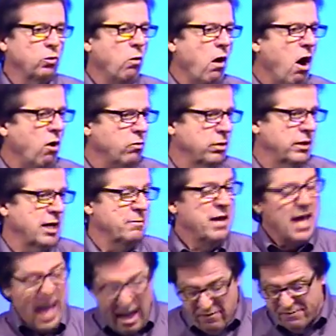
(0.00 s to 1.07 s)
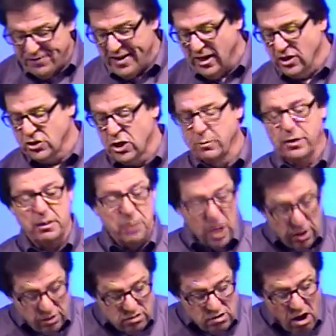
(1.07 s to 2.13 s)
walk with Him, have fellowship with Him,
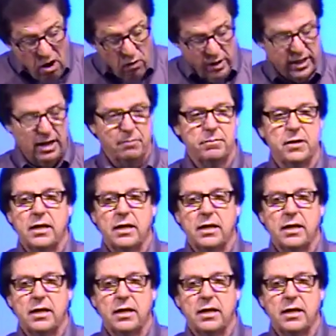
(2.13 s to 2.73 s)
know Him.